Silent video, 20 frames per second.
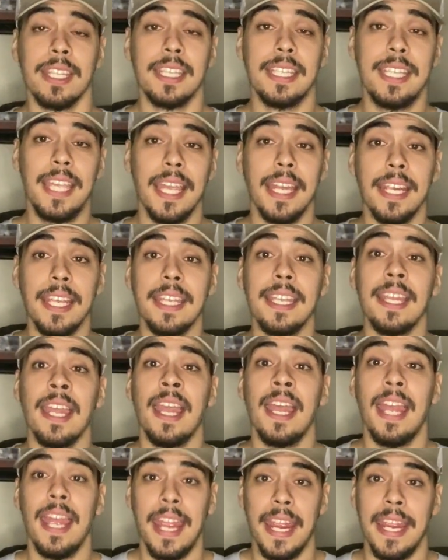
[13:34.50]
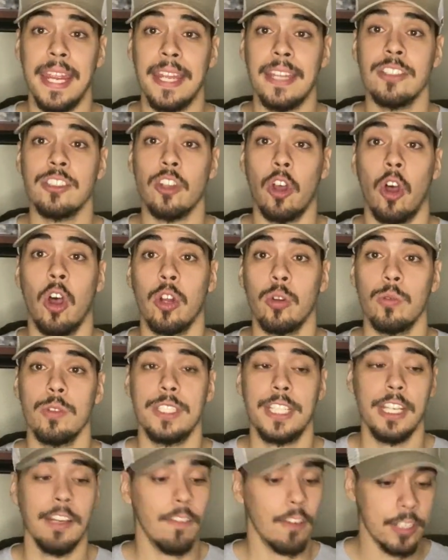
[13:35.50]
Getting hands on
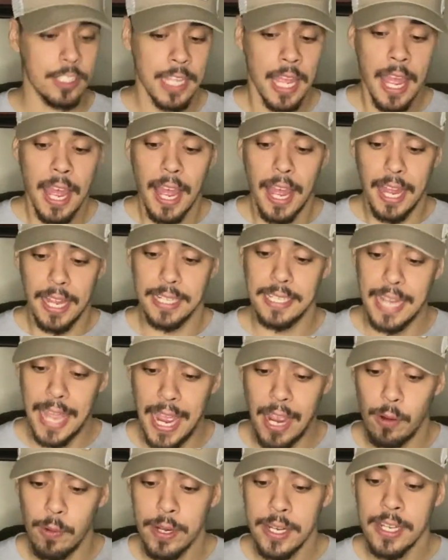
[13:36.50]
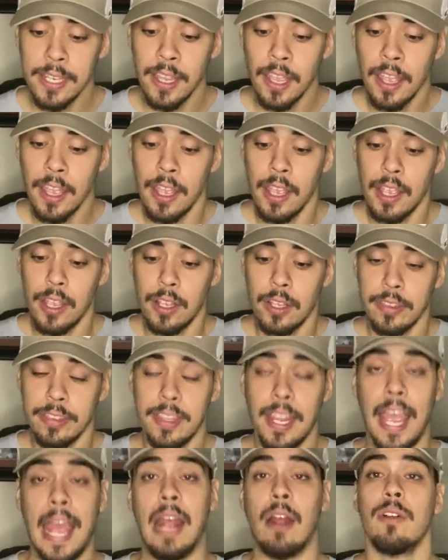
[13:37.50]
receivers. Allowing
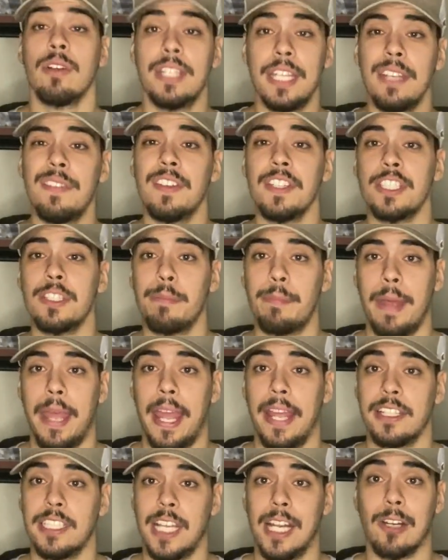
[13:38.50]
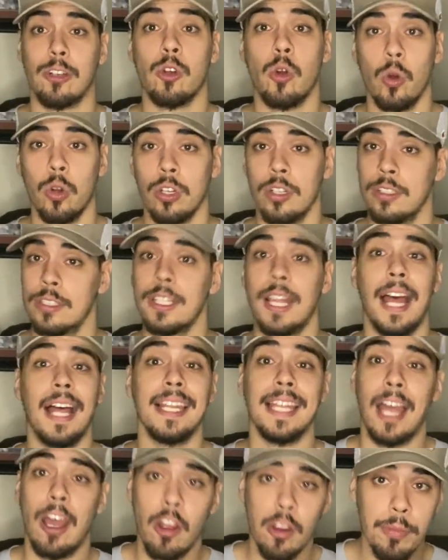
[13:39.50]
our defensive backs, our corners,
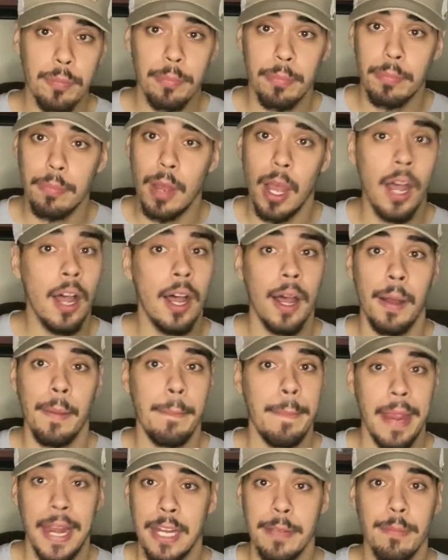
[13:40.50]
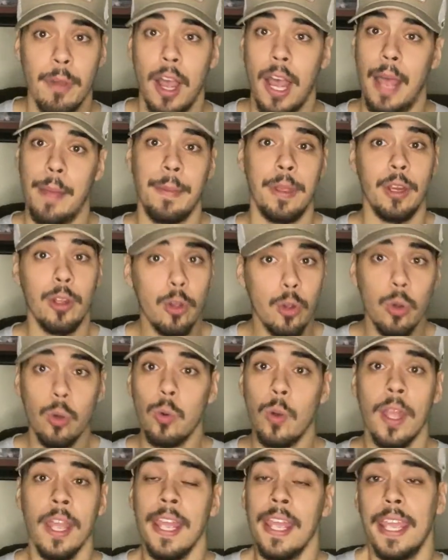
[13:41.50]
allowing Manny Muhammad,
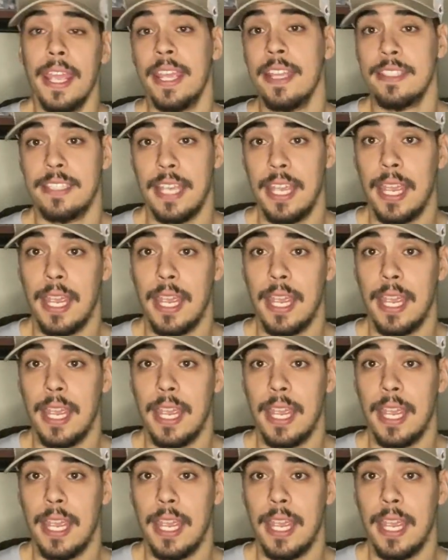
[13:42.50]
who was